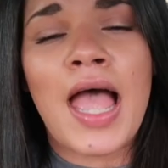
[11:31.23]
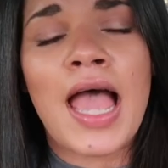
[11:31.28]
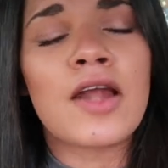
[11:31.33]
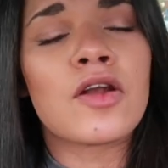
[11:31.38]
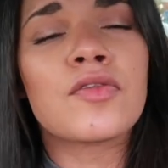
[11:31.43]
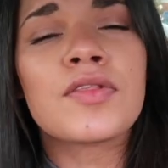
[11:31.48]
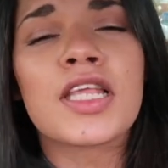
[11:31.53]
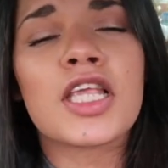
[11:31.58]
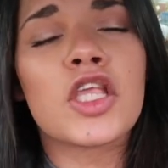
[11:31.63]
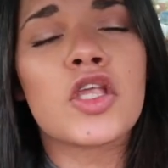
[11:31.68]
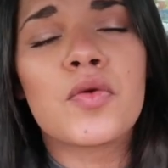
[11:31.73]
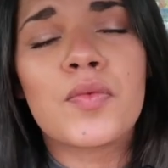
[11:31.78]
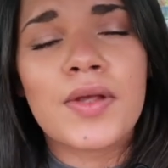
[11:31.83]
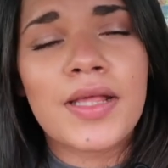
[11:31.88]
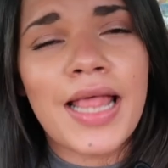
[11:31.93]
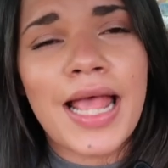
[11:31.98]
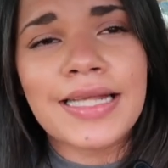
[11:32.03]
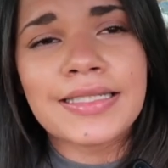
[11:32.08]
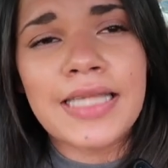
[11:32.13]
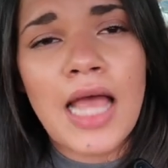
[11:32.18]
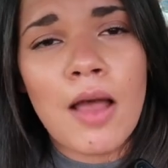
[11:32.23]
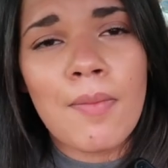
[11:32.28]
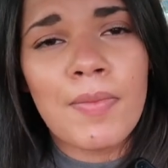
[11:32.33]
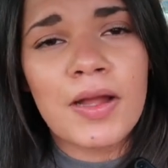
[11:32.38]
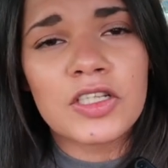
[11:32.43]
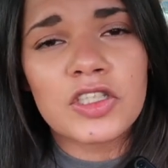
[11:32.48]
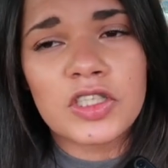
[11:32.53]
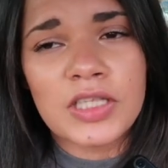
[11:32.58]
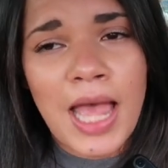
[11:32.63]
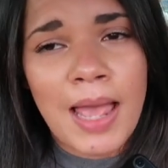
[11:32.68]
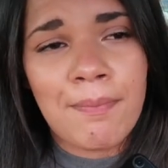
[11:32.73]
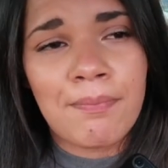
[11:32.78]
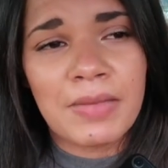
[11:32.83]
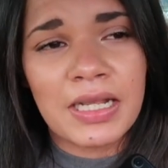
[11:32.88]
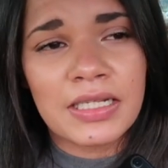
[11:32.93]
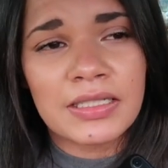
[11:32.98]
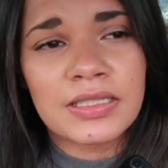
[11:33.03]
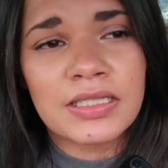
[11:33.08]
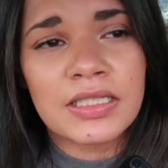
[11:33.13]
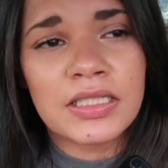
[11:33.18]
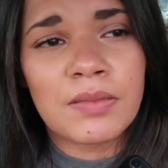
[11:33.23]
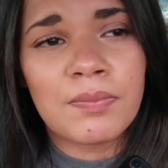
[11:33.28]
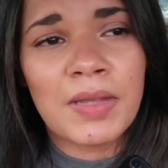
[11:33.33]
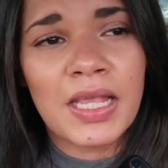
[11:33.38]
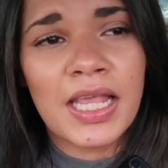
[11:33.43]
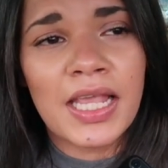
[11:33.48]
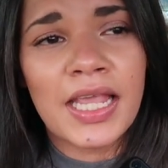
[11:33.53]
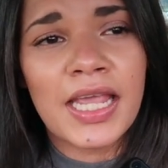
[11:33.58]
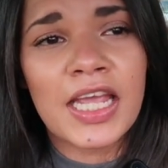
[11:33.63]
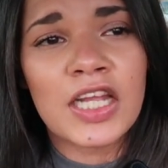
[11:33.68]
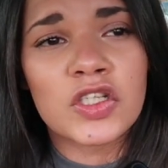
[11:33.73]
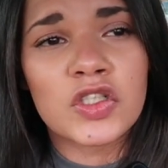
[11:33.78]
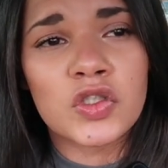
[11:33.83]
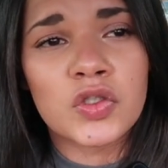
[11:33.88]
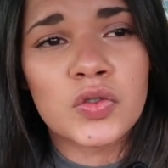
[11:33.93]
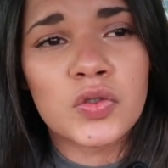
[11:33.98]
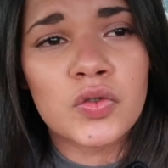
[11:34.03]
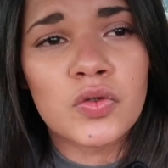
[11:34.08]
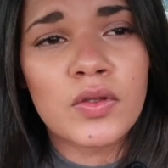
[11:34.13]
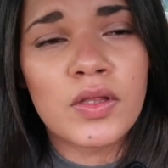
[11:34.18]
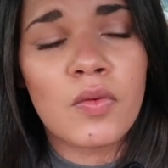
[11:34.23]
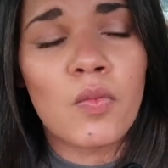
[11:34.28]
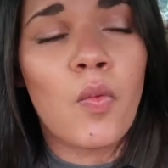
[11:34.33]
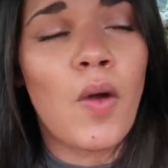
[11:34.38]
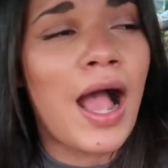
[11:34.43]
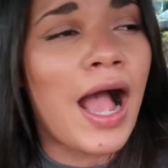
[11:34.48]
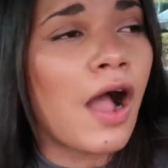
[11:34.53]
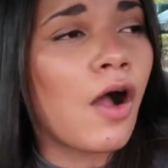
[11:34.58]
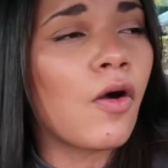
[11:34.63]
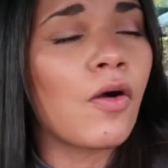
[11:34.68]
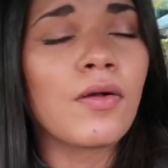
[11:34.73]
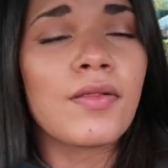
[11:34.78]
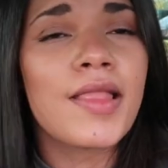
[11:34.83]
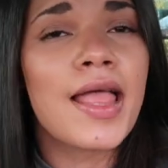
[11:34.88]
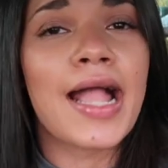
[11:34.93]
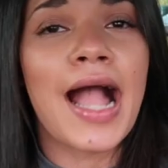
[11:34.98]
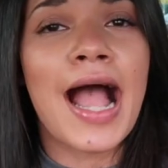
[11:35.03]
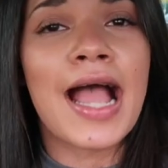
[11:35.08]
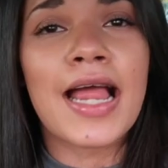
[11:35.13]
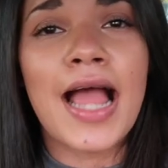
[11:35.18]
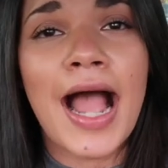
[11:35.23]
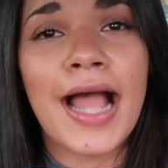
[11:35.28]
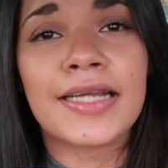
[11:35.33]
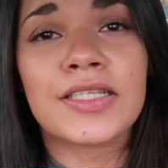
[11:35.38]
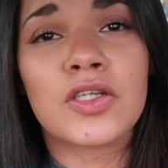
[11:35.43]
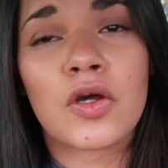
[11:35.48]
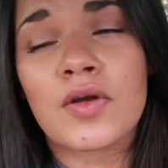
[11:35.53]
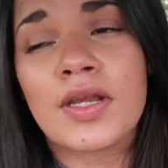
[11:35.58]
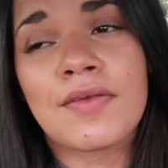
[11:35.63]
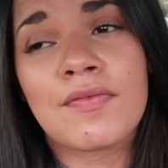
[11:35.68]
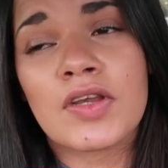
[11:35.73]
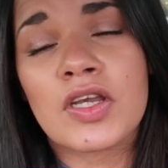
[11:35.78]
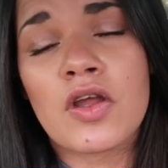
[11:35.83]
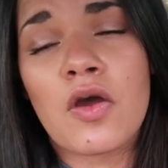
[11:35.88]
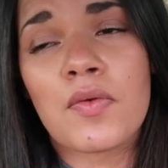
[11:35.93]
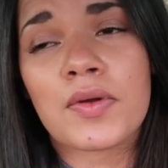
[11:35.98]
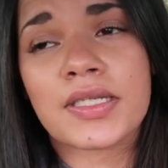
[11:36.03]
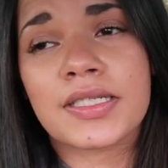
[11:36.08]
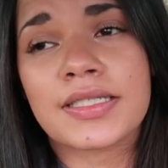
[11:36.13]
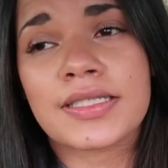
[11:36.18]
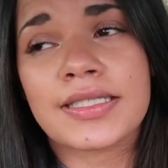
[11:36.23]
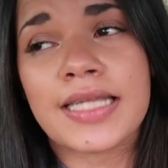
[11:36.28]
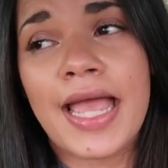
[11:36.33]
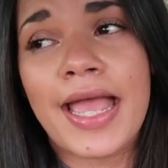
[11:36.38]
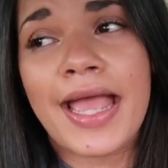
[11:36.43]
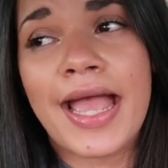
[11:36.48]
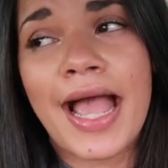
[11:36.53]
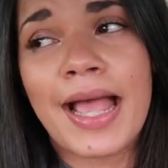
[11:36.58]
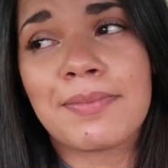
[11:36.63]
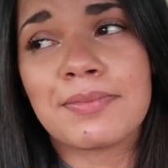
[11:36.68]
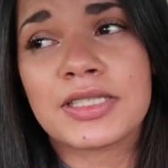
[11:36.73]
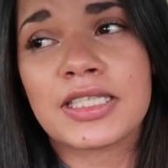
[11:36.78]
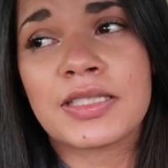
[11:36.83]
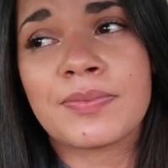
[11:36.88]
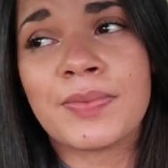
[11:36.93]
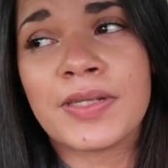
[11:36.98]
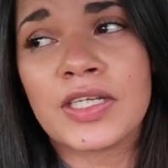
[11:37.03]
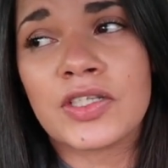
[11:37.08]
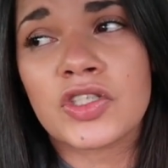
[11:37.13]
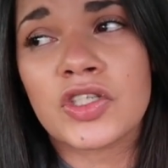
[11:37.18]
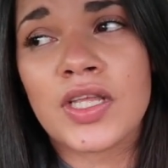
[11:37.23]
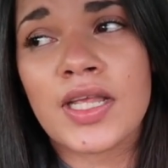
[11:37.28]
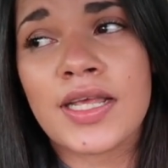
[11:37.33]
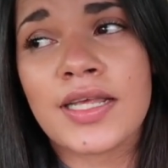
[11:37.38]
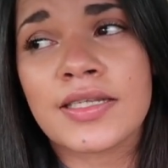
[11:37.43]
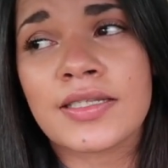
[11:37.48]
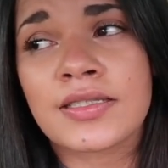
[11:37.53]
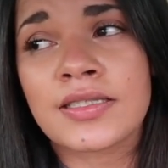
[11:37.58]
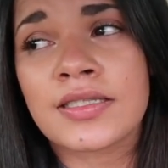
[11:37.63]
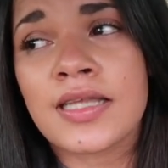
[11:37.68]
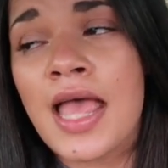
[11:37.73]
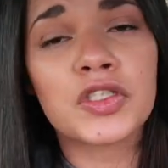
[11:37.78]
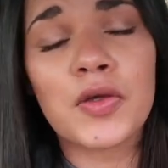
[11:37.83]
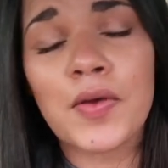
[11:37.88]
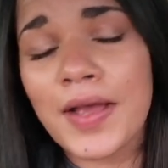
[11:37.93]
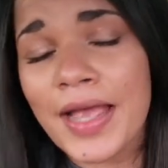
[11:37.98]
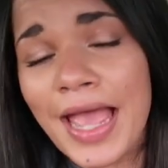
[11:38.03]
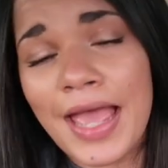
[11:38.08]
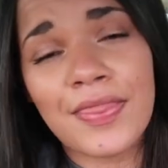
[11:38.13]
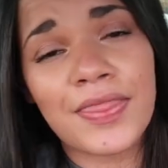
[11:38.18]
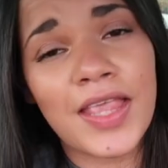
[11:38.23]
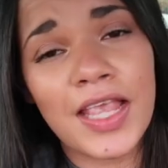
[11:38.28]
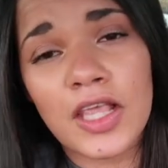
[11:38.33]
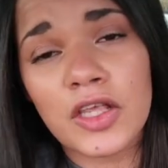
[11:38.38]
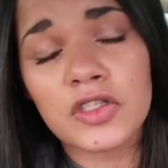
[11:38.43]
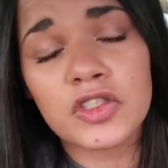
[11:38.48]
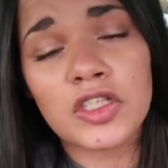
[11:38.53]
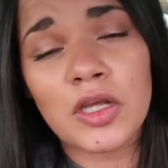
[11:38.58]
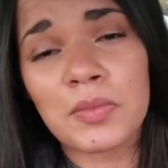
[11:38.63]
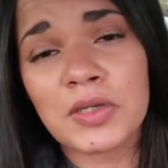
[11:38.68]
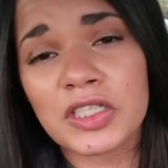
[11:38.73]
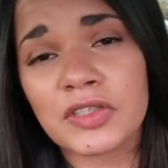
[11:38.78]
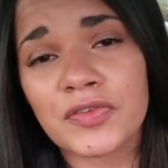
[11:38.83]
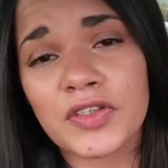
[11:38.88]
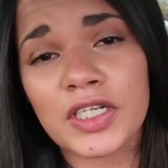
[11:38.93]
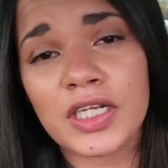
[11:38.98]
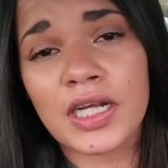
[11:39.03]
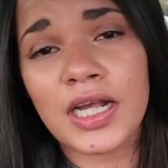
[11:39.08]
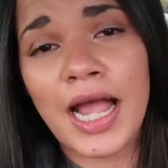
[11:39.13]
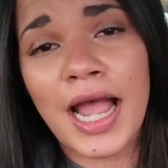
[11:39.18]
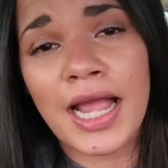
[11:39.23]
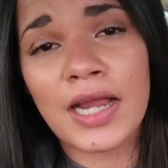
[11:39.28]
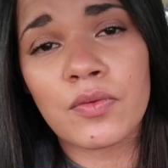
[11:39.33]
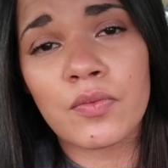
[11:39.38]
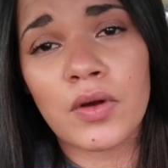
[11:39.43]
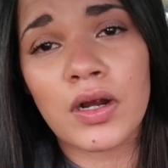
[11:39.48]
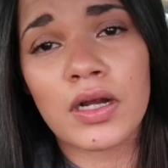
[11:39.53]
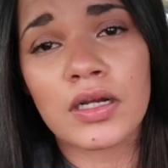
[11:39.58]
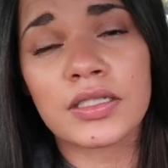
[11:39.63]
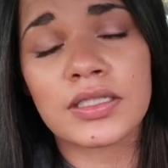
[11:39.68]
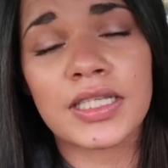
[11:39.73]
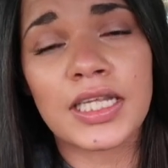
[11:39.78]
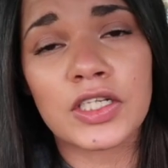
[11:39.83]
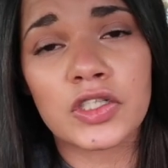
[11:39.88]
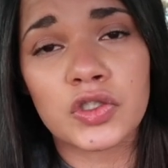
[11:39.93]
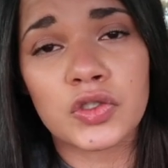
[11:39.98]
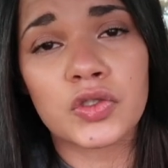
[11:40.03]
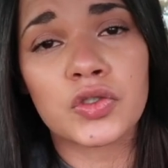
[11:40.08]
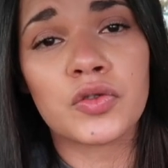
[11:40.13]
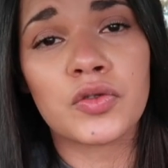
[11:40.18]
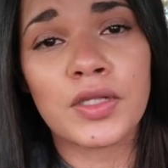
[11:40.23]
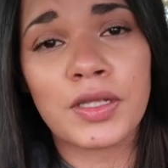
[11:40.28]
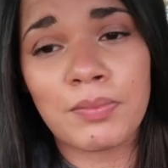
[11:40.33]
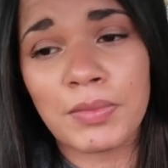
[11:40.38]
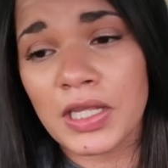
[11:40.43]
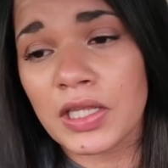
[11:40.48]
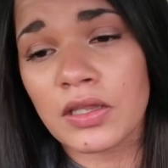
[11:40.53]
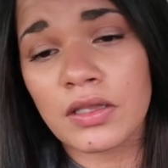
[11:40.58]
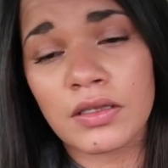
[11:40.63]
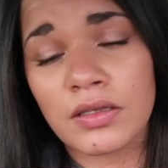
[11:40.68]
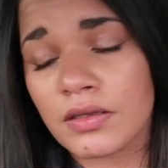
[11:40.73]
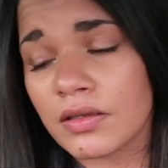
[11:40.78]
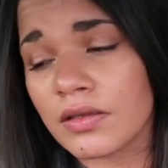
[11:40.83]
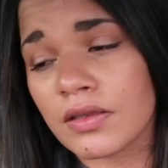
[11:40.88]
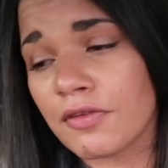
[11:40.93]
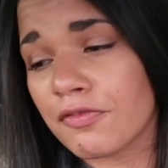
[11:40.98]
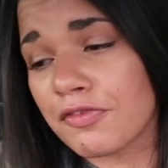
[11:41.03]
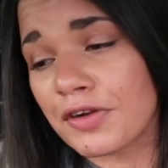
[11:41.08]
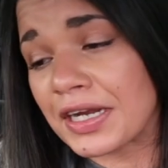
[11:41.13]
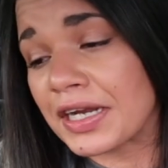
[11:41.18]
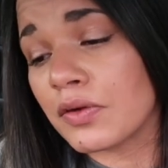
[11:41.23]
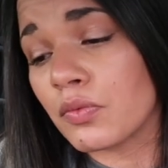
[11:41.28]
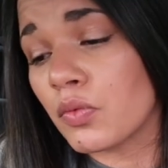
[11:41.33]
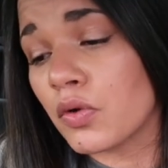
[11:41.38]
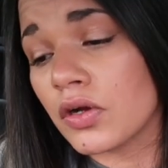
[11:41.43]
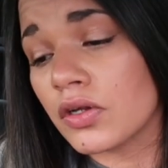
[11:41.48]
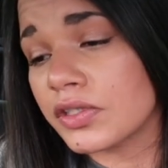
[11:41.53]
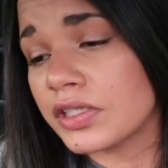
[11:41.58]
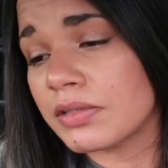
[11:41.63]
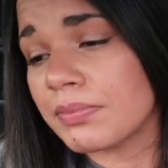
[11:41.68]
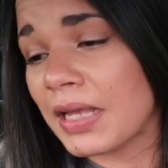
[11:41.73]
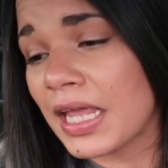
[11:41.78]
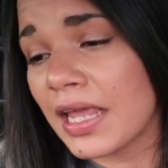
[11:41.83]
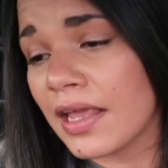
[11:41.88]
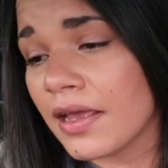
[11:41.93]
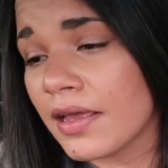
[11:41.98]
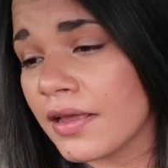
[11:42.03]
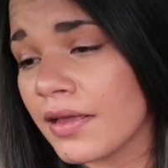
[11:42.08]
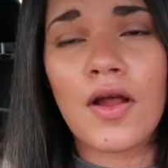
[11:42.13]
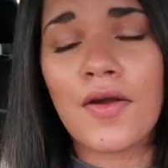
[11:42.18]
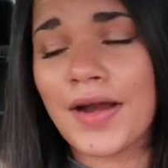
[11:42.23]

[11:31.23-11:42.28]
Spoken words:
I don't think you realize how much that means to me. It truly, wow. Like, I don't even know what to say. I'm speechless. So again, thank you so much for your kind words. They truly mean the freaking world to me.